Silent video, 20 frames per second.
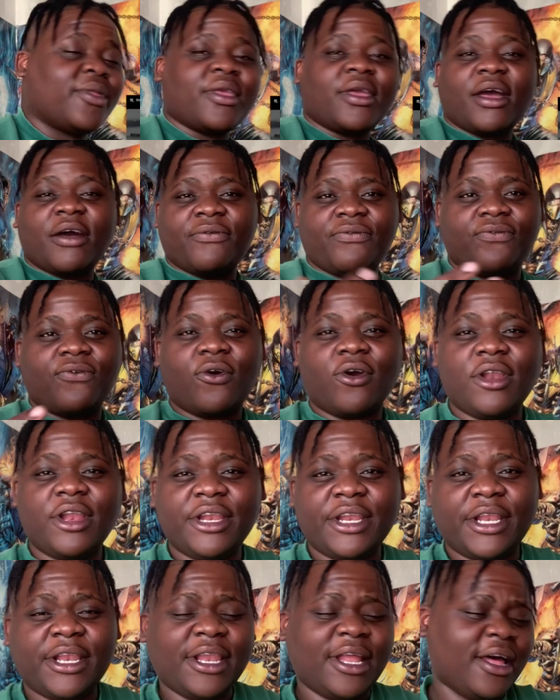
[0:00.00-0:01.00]
I've fallen
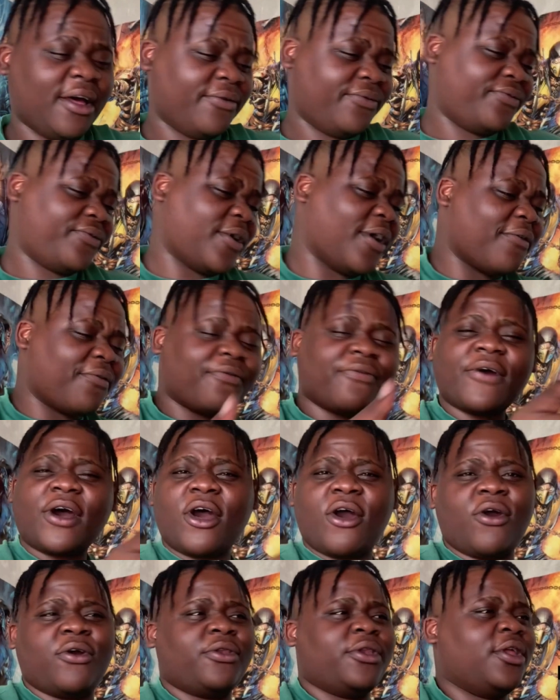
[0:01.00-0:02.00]
in love. I
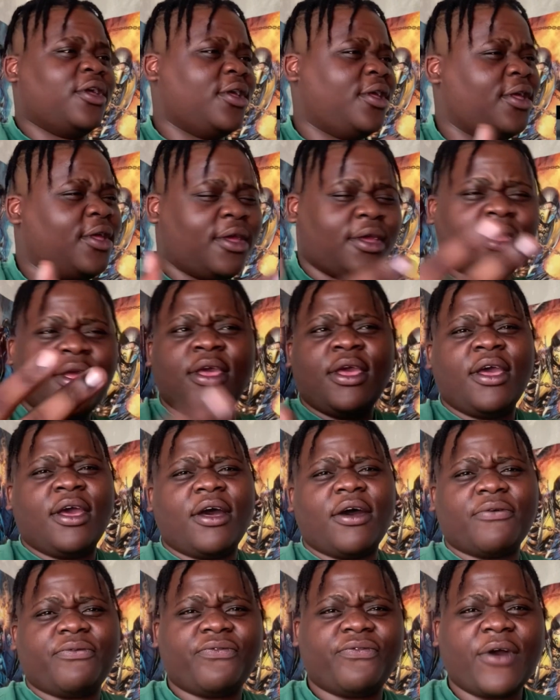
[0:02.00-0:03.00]

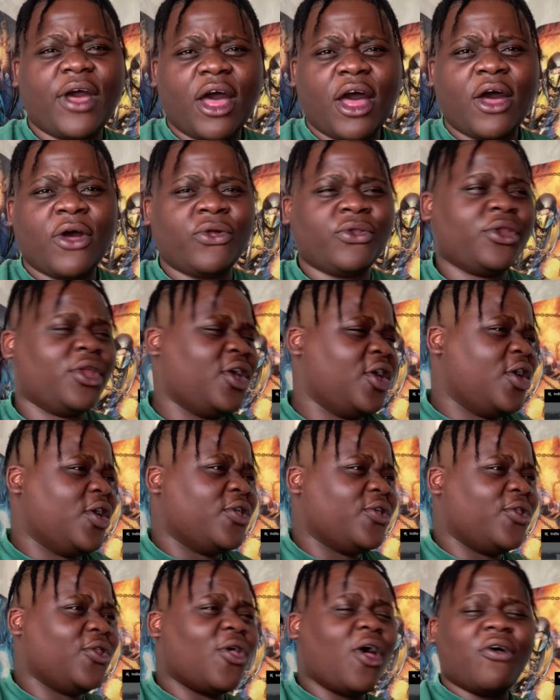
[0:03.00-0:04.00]
found
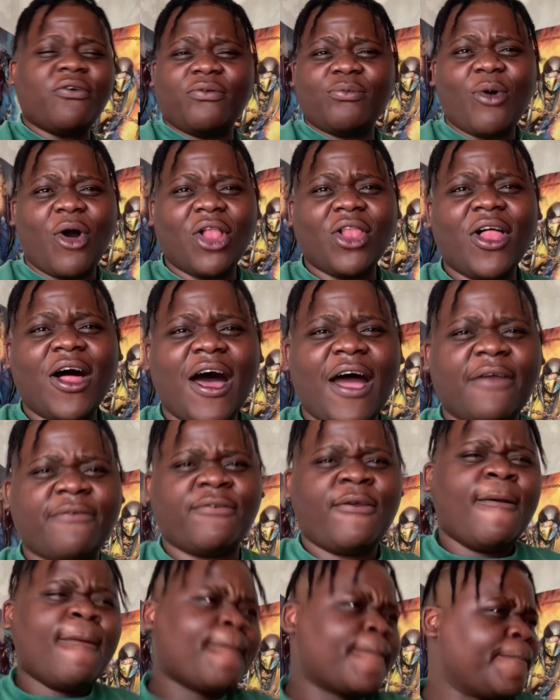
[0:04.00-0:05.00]
love of my life,
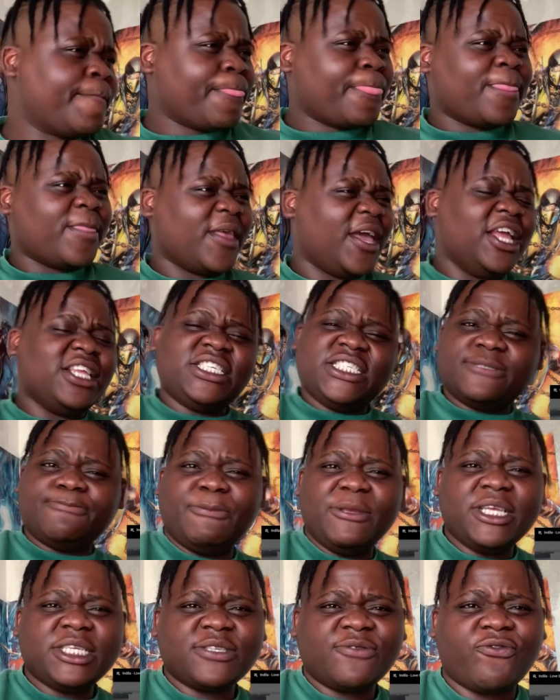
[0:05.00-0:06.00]
and she
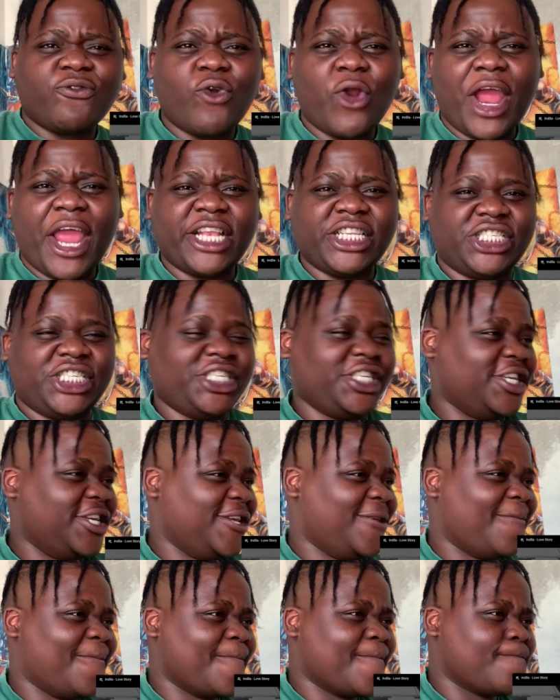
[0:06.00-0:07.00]
speaks French.
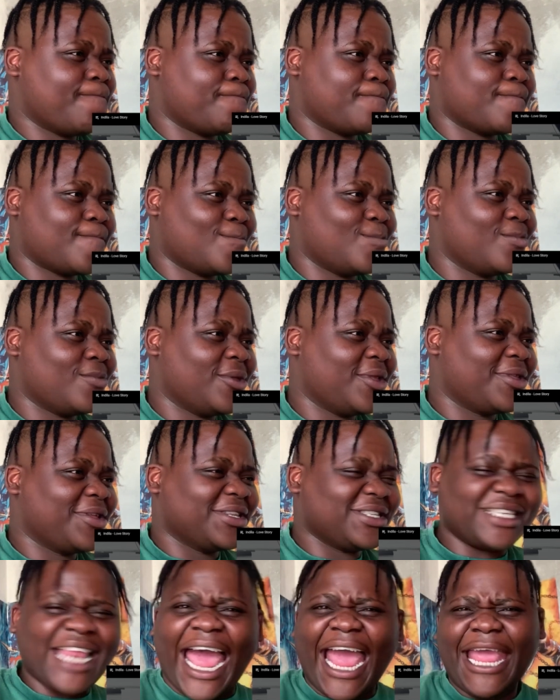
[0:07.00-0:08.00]

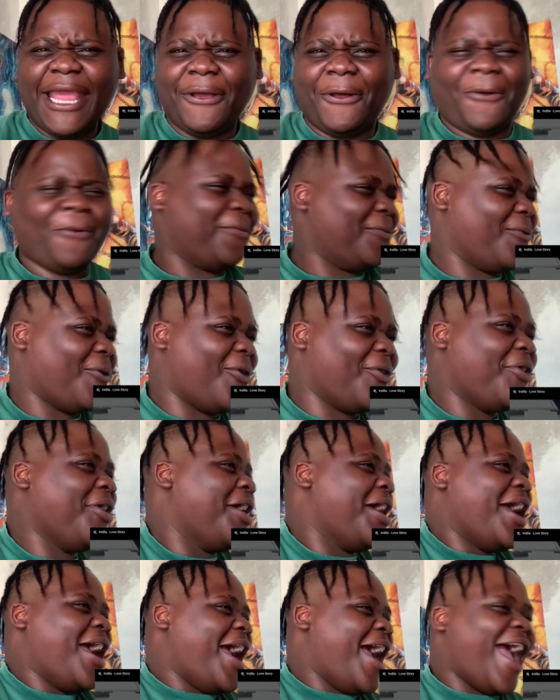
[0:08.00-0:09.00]
Damn!
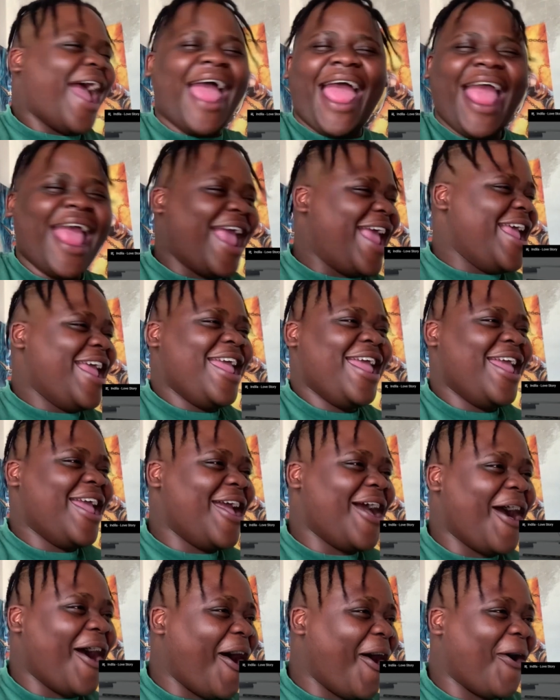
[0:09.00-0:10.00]
Hey,
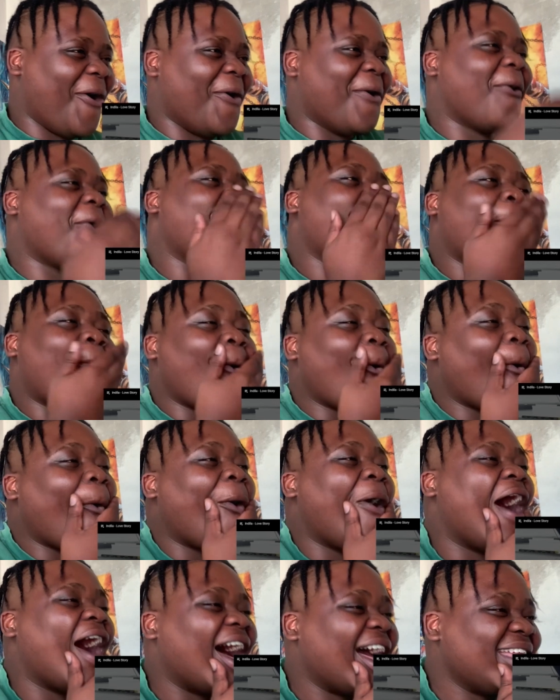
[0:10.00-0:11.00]
yo!
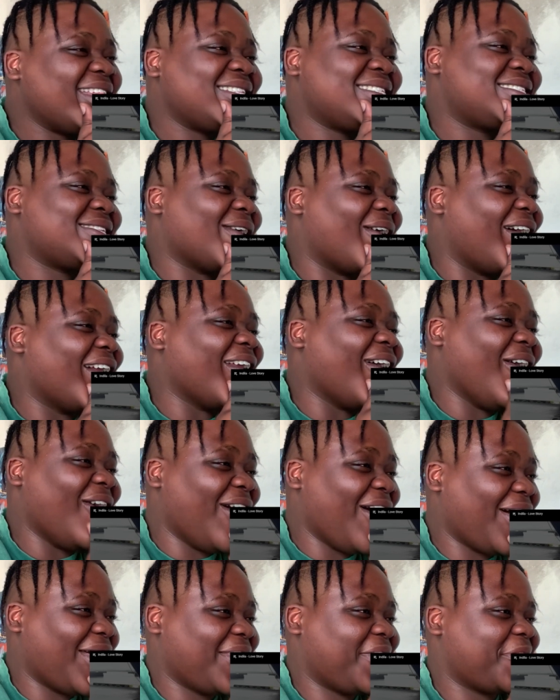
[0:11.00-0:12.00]
What on
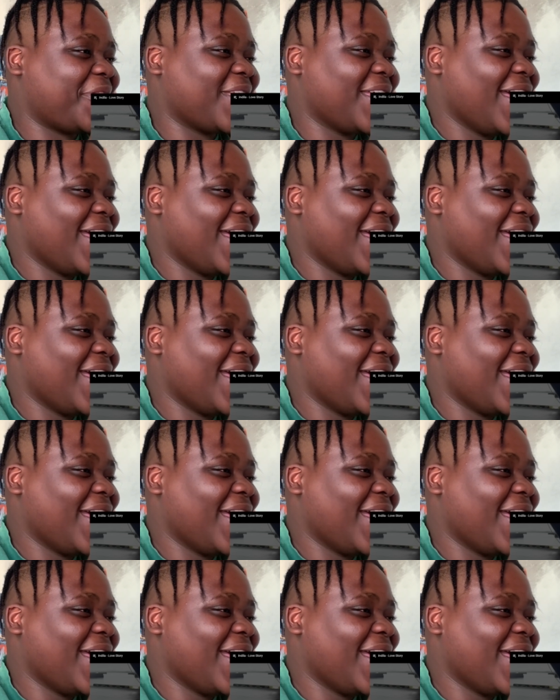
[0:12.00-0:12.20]
earth?